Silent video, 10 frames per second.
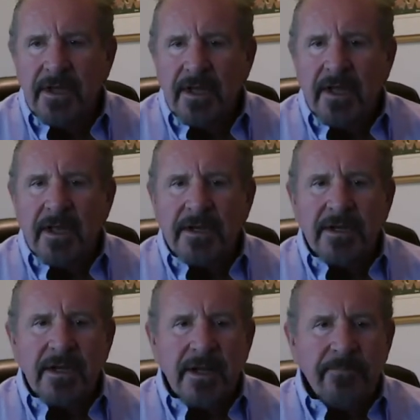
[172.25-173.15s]

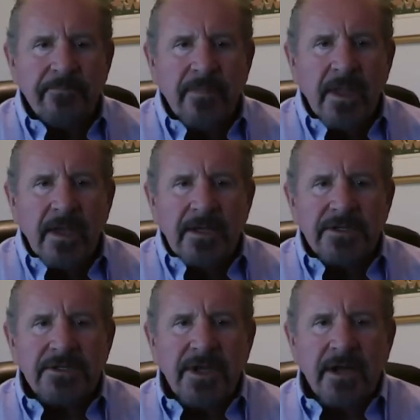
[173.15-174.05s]
and
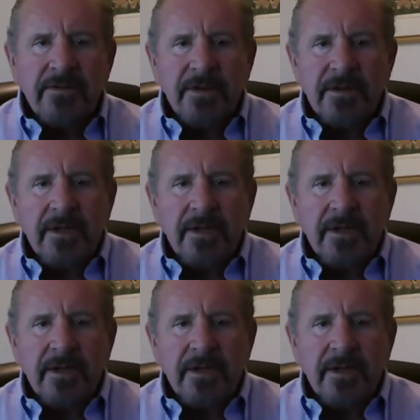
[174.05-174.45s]
decided that